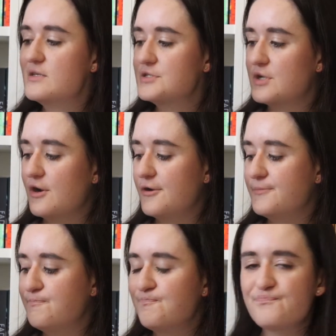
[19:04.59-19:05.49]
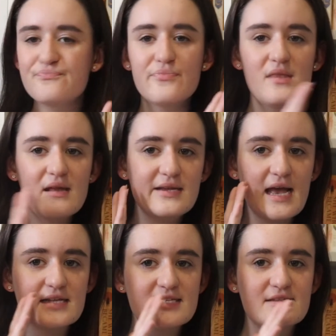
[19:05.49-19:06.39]
So
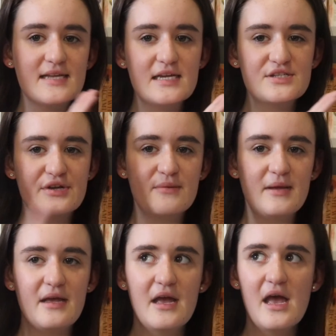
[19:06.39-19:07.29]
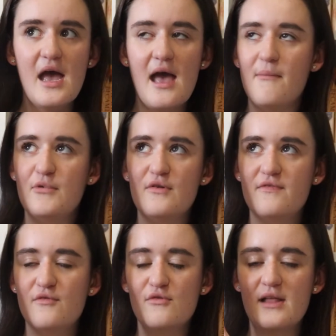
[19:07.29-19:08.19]
yeah, it sounds like it's going to be a
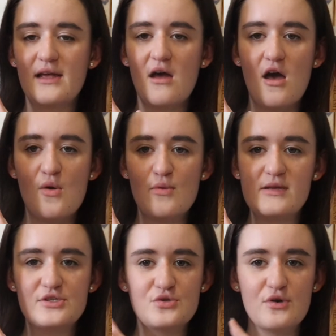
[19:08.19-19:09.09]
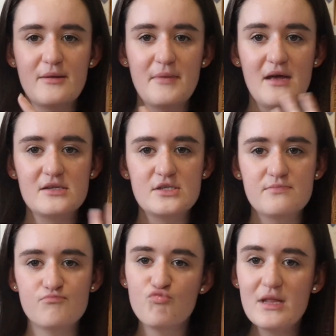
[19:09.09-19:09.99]
beautiful, like, heartwarming story, but
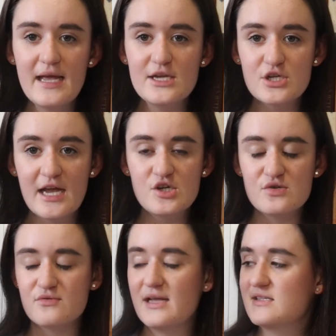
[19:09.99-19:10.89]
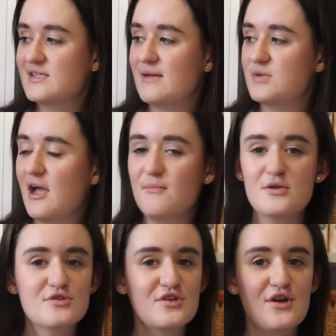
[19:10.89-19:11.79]
really educational at the same time.
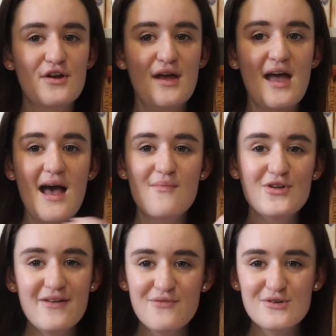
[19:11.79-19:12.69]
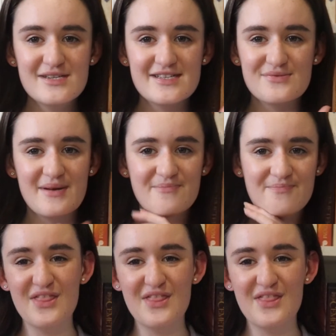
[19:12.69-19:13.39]
So I'm looking forward to this one.